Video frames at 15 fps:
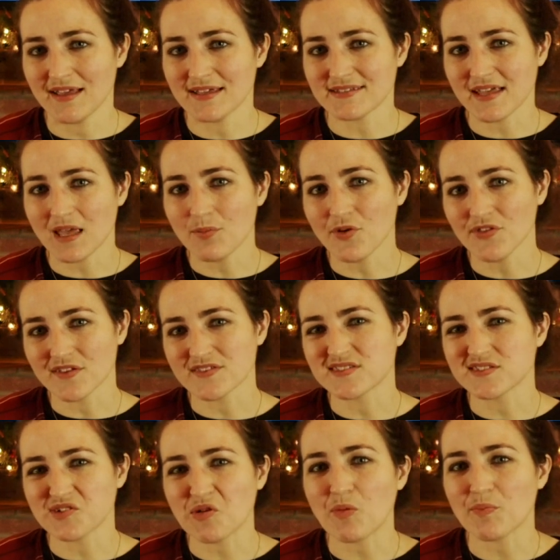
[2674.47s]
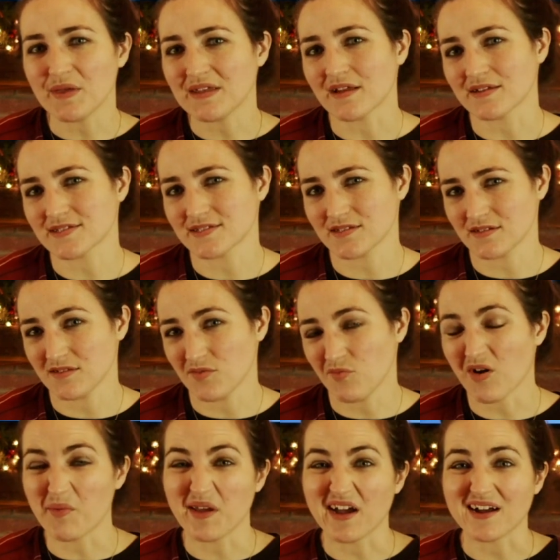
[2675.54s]
is able to still meet us
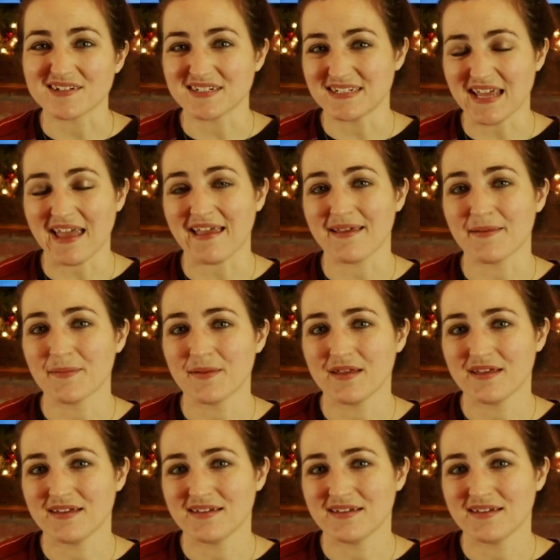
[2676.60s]
where we are today.